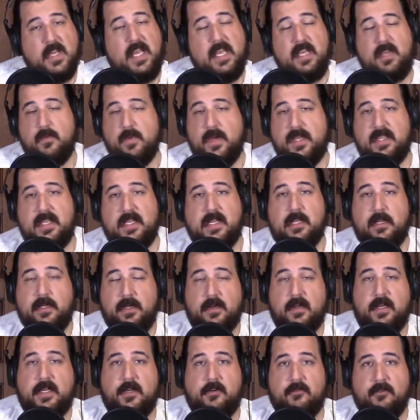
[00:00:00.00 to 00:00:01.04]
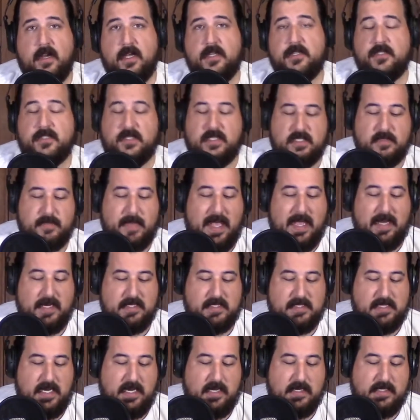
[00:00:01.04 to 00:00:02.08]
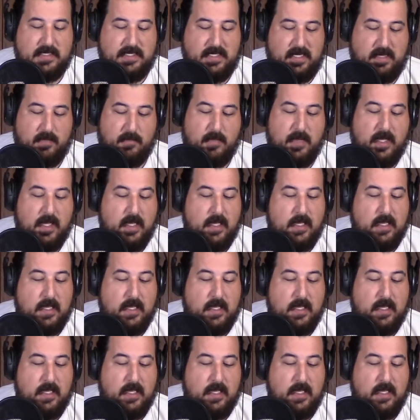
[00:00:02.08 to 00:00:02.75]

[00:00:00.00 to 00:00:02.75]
Anyway, they clearly crushed this Pakistan team.